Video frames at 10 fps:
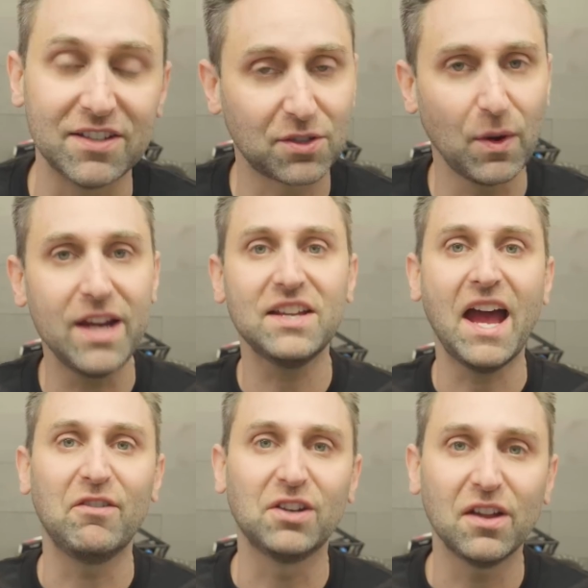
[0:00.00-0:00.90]
It's great to
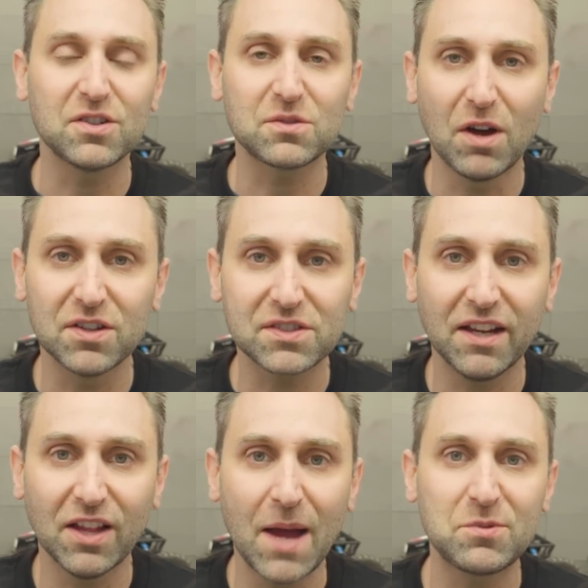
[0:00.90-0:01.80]
have another small
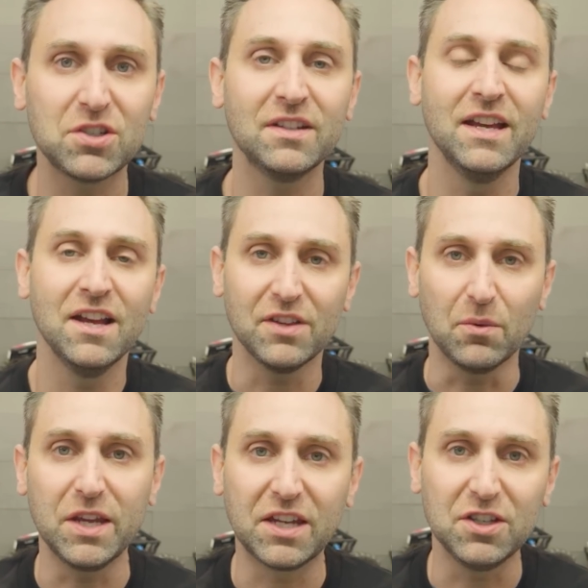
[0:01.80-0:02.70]
scale option
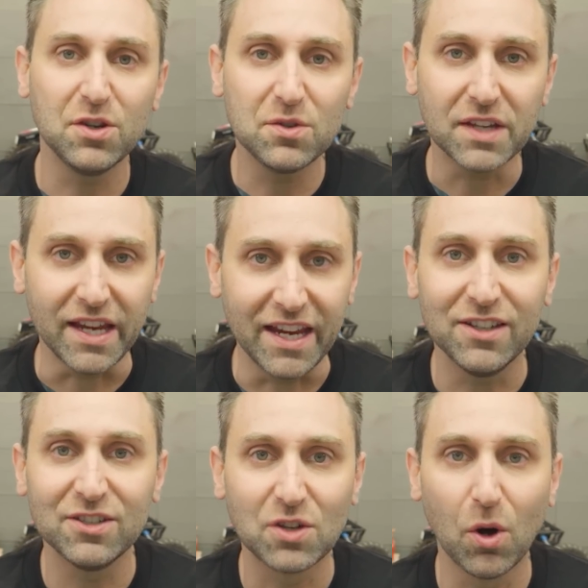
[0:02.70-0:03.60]
that we can use
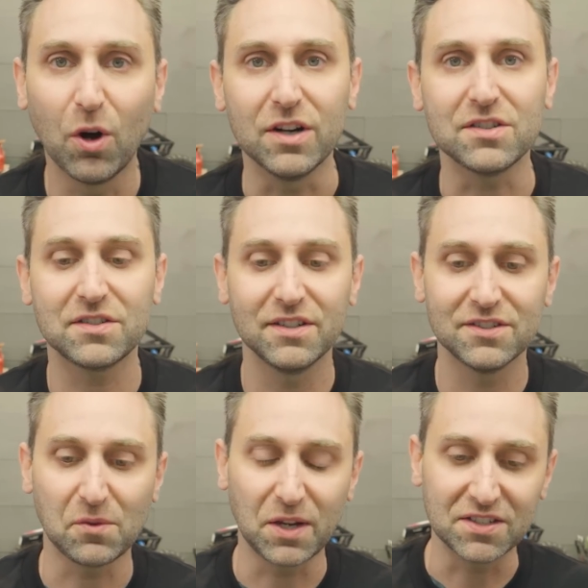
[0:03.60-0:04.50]
indoors
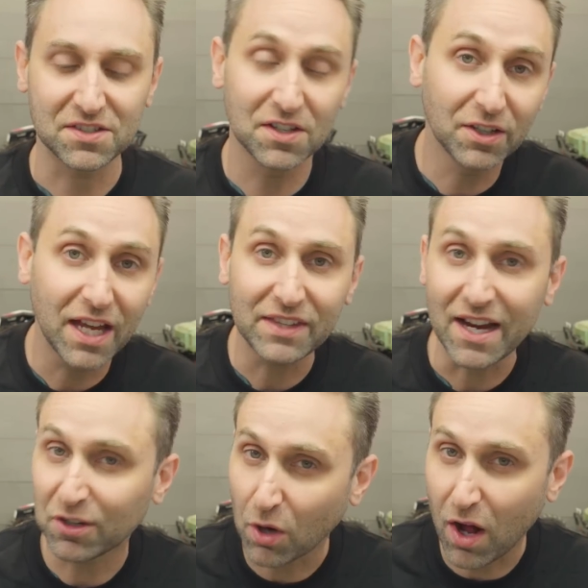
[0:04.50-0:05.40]
so we can still get
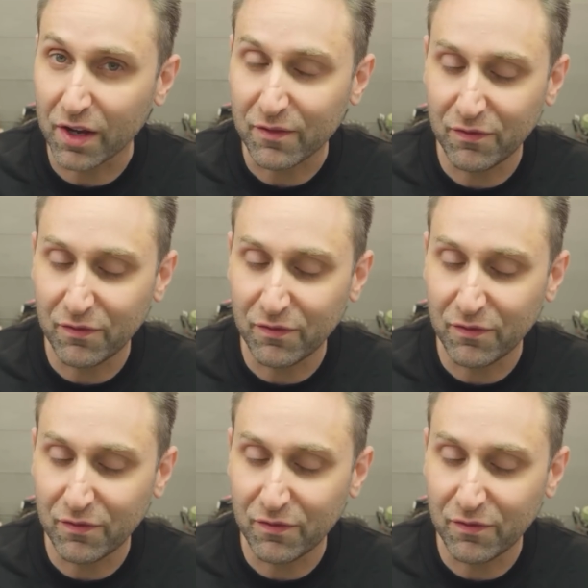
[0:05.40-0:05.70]
that crawling